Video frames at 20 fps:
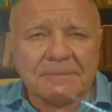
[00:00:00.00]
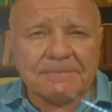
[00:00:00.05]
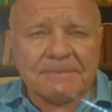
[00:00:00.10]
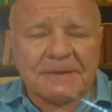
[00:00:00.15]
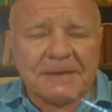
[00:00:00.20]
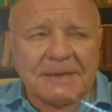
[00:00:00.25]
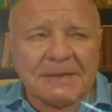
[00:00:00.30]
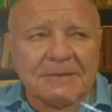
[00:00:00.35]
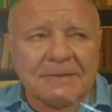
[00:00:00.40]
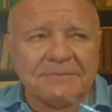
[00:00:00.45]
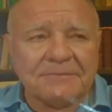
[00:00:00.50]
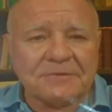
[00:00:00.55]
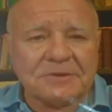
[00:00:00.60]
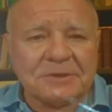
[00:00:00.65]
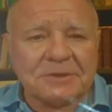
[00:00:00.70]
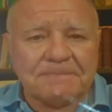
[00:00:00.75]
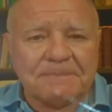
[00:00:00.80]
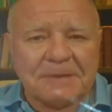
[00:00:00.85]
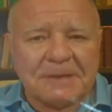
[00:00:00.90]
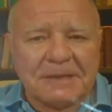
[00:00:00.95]
the Bank
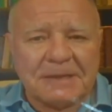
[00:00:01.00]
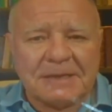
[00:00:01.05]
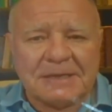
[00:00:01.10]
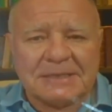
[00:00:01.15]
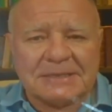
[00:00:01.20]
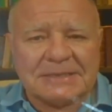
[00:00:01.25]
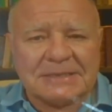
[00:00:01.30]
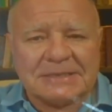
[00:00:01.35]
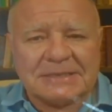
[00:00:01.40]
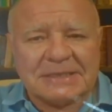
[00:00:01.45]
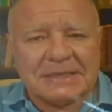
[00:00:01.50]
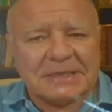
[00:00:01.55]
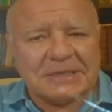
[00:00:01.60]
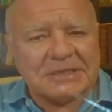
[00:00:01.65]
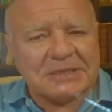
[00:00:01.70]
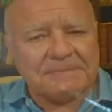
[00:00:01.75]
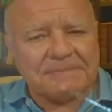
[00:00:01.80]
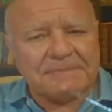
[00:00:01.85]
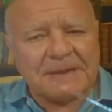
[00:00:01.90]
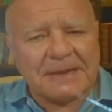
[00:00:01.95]
of Japan is
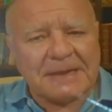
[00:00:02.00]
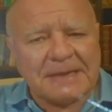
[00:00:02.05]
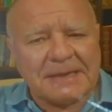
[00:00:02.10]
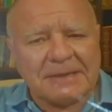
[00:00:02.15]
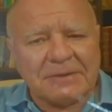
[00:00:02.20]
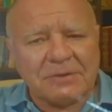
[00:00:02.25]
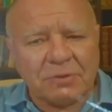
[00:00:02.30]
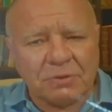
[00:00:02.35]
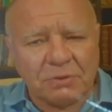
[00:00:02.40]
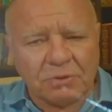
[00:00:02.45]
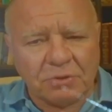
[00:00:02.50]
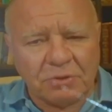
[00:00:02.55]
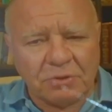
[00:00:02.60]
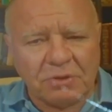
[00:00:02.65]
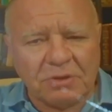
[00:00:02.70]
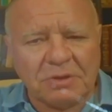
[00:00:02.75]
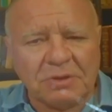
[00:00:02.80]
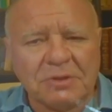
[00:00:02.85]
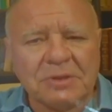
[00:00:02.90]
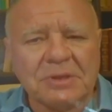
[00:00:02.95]
essentially buying
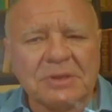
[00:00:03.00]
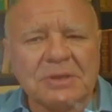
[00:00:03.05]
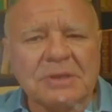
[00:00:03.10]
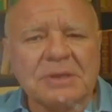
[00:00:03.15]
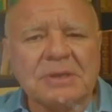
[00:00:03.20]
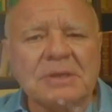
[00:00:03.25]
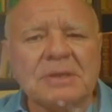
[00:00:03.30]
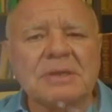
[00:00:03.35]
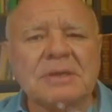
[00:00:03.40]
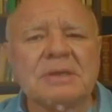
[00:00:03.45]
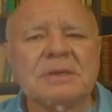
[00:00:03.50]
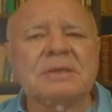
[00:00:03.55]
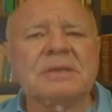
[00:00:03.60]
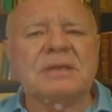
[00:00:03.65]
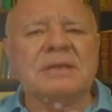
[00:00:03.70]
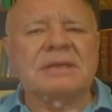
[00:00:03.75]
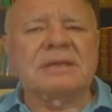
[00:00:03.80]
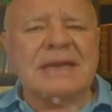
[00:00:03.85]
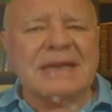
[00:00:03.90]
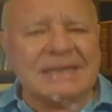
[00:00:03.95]
all
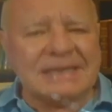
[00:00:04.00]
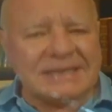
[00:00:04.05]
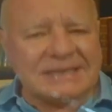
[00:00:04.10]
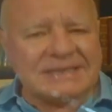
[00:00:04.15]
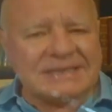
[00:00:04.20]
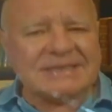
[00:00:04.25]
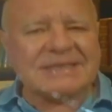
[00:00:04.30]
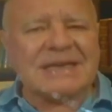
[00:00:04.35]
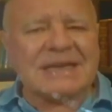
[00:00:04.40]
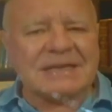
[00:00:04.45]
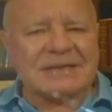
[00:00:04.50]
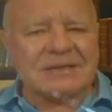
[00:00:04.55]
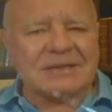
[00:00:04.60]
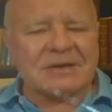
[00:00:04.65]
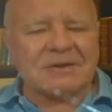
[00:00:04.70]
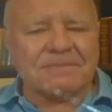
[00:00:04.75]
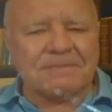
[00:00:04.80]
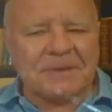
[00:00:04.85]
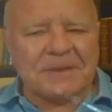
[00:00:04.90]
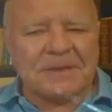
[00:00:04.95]
the debts
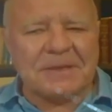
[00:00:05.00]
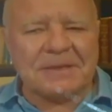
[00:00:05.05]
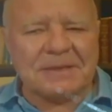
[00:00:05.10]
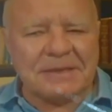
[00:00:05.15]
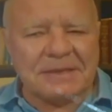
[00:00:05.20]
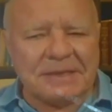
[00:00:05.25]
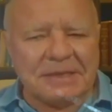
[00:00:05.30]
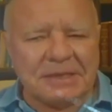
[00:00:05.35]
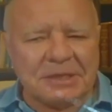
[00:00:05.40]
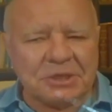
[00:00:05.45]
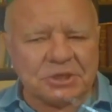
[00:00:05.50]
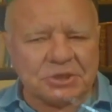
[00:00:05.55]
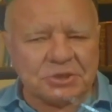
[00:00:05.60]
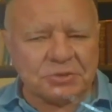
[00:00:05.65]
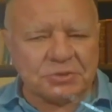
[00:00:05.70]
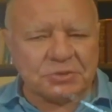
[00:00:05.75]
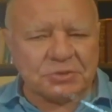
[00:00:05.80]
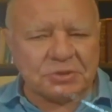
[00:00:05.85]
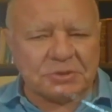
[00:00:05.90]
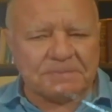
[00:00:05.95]
that are being
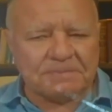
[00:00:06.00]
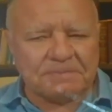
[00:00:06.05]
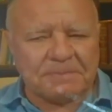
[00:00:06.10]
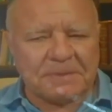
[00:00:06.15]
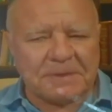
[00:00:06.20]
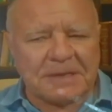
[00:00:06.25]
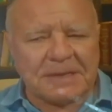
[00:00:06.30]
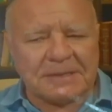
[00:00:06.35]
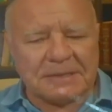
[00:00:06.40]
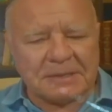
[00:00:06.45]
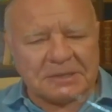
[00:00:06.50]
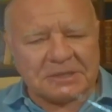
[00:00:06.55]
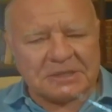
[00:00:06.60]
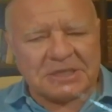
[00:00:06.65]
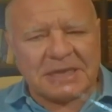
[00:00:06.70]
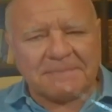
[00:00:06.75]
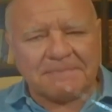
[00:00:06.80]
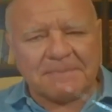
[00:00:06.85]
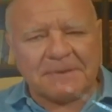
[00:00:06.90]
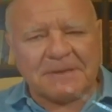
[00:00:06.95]
issued by the
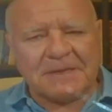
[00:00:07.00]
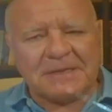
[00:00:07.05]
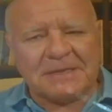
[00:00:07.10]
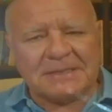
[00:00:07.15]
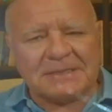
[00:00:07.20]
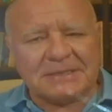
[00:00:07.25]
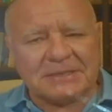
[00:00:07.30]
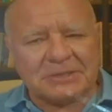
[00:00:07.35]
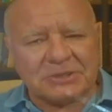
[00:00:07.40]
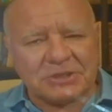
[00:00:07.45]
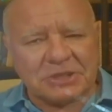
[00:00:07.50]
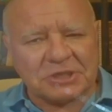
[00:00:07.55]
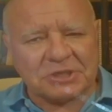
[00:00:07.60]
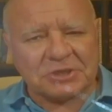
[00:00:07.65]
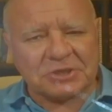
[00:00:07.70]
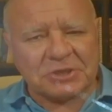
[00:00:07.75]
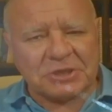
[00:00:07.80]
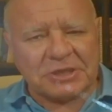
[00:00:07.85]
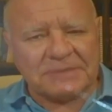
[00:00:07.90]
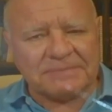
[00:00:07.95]
Japanese
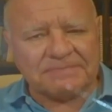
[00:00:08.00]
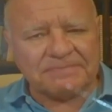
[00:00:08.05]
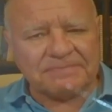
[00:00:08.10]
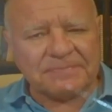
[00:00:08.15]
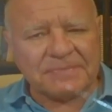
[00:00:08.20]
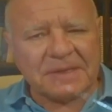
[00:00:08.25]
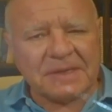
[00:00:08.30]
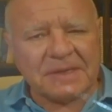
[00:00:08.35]
Treasury.